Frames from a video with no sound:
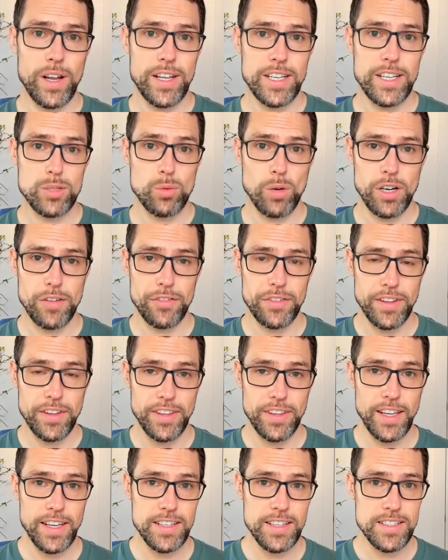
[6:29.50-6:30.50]
is one of the
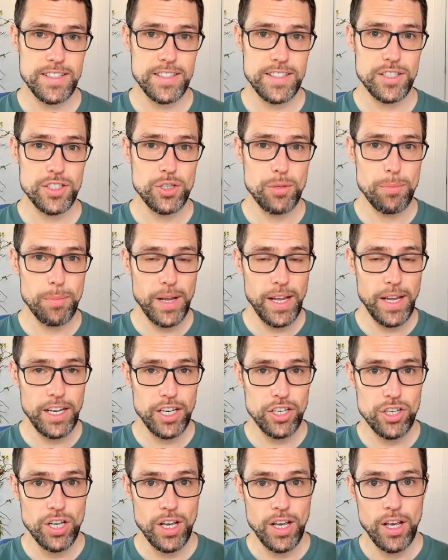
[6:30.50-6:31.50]
things to
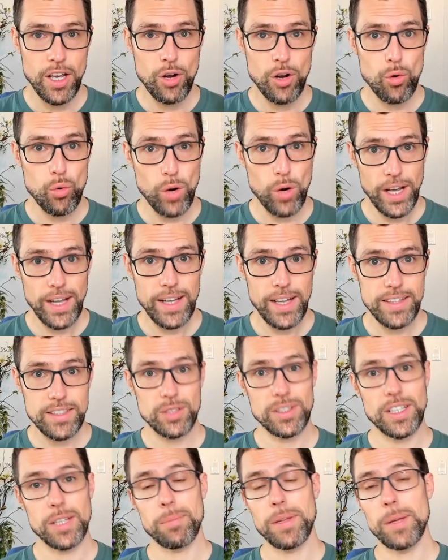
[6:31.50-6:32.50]
make right
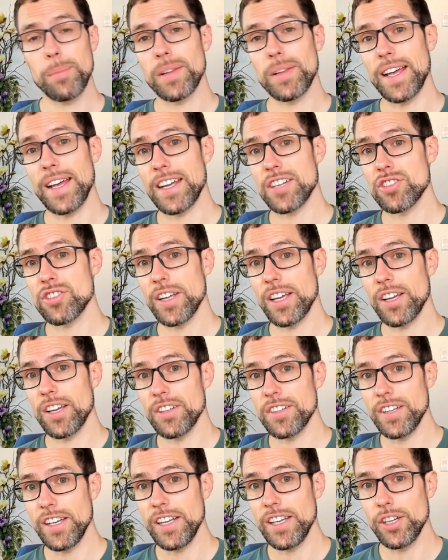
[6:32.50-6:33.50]
so that people actually
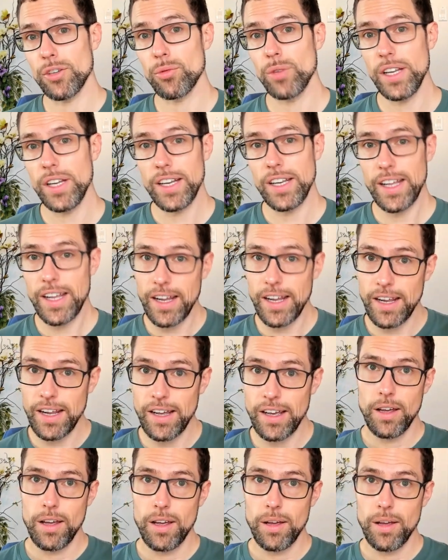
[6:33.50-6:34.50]
continue reading
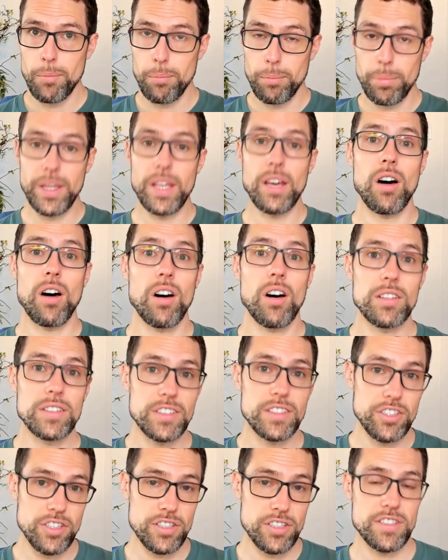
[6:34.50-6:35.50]

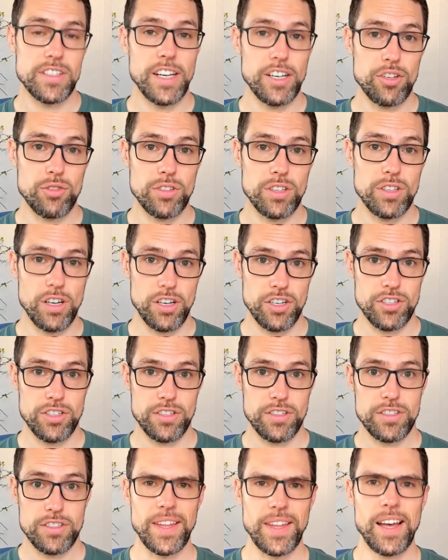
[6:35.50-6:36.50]
beyond just the
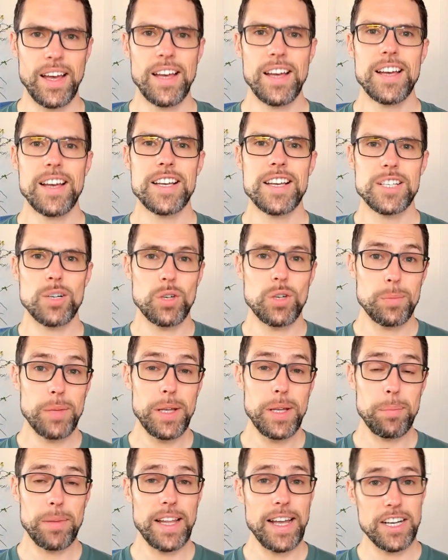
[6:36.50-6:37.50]
introduction. So what
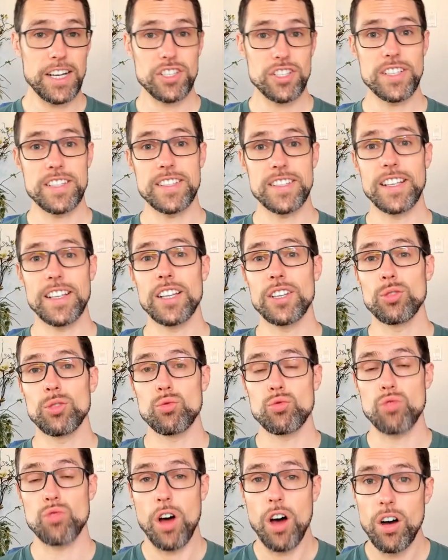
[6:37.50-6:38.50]
people actually still do
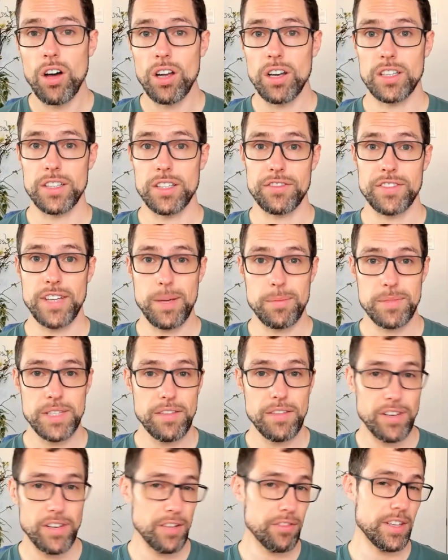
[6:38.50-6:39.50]
wrong a lot of times,
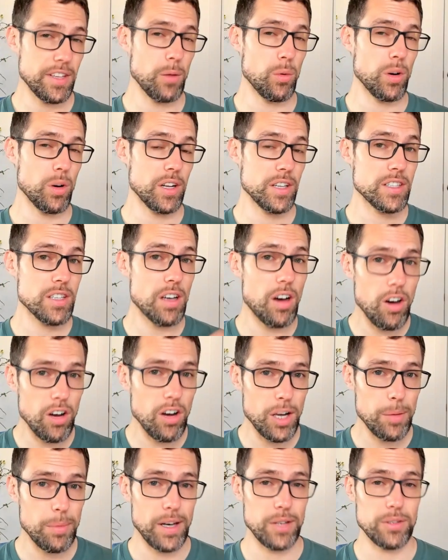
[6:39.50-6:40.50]
even if they want to
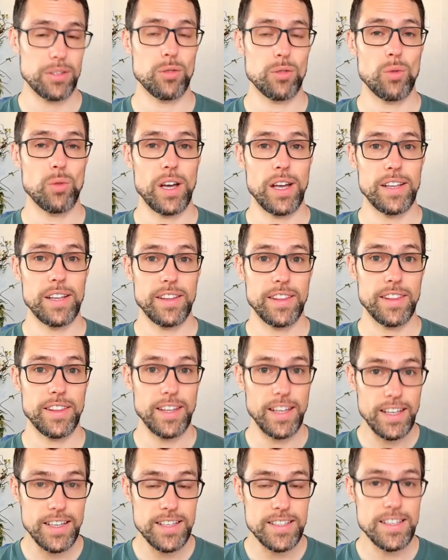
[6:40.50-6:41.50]
talk about the right
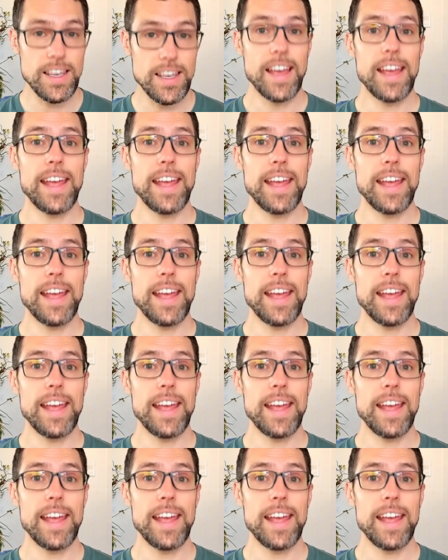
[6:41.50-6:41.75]
things